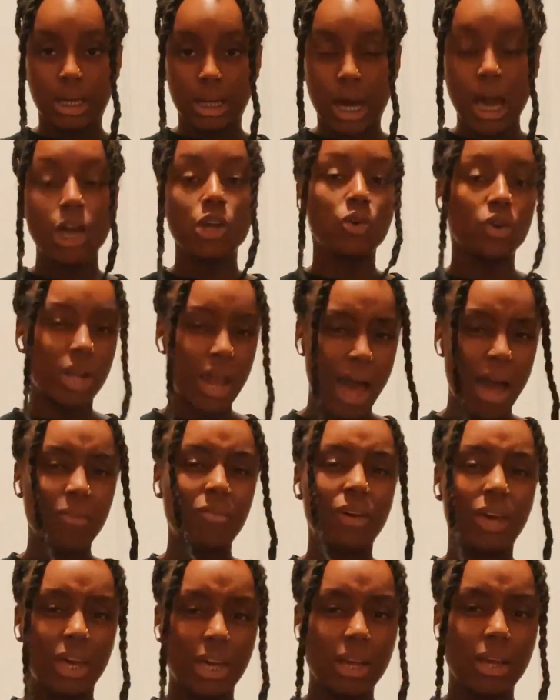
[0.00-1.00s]
And you're
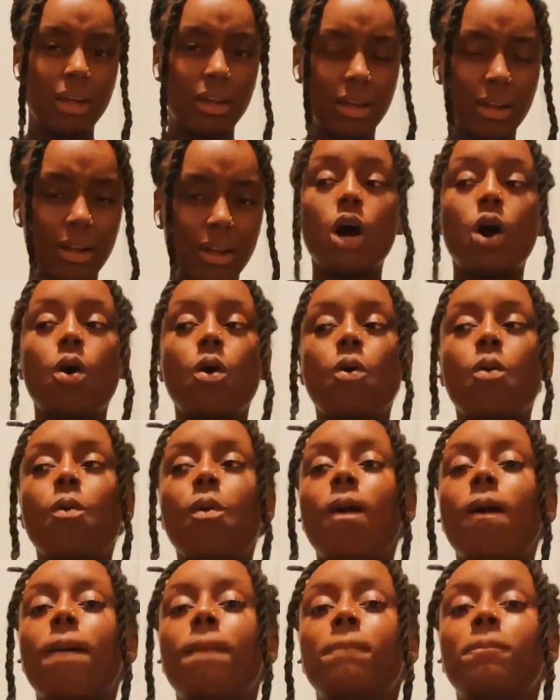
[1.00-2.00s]
laughing. So
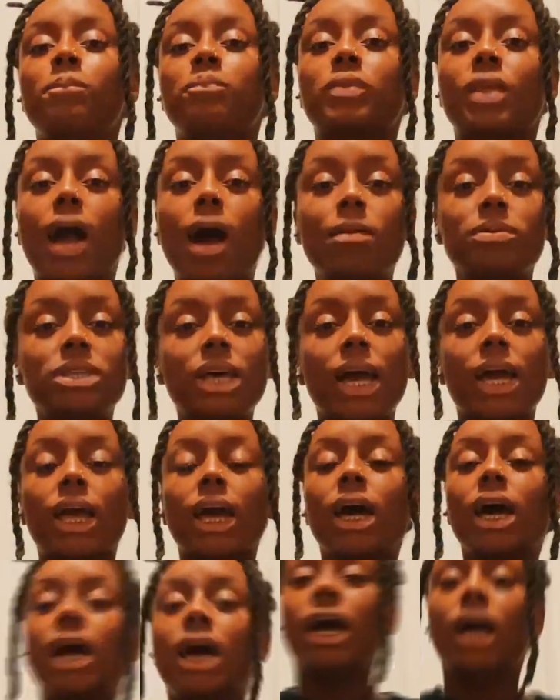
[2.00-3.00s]
I was like,
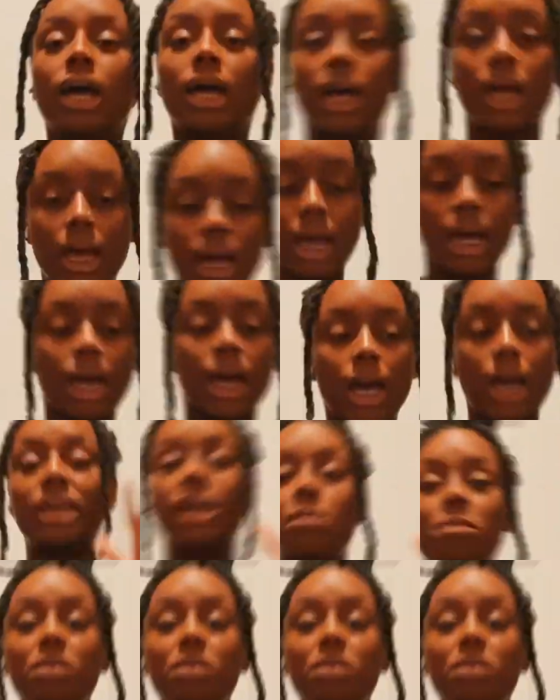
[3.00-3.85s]
Get